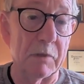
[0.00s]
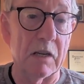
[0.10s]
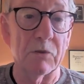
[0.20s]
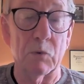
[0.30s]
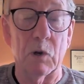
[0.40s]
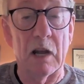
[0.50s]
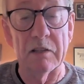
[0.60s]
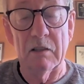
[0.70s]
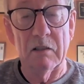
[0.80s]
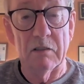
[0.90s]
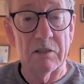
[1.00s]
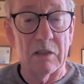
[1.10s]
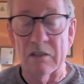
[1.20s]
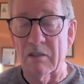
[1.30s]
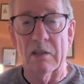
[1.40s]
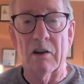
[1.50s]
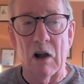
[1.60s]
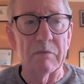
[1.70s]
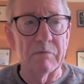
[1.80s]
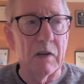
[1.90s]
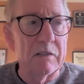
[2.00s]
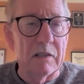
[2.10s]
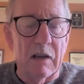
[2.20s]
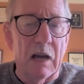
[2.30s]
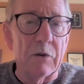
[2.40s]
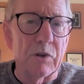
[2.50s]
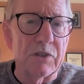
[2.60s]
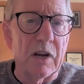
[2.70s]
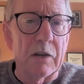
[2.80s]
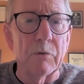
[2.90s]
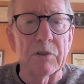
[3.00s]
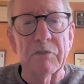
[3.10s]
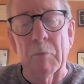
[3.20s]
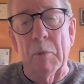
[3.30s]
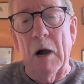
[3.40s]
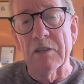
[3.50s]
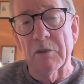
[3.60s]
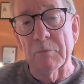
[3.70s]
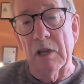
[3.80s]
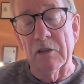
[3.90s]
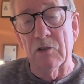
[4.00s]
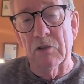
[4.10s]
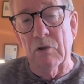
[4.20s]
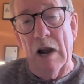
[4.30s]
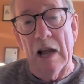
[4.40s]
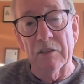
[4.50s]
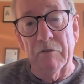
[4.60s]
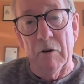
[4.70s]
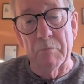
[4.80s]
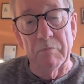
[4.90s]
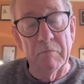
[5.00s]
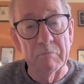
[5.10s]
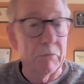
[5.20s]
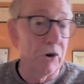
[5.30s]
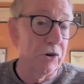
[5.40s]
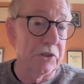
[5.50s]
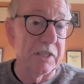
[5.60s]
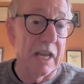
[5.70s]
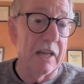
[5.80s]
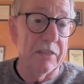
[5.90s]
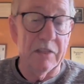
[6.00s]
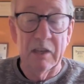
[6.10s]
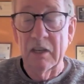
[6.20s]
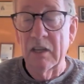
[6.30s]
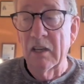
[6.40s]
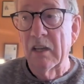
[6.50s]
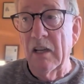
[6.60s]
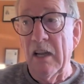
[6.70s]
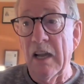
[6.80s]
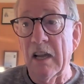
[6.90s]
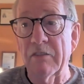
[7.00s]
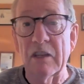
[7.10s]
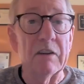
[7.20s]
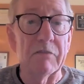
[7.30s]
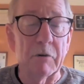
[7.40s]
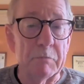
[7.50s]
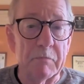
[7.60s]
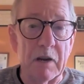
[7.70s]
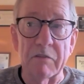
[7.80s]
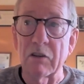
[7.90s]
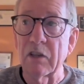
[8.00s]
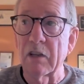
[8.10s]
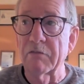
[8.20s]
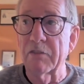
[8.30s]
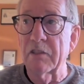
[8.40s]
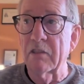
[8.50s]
because when I did hundreds and hundreds of opossums I tracked from birth to death, and none of them ever lived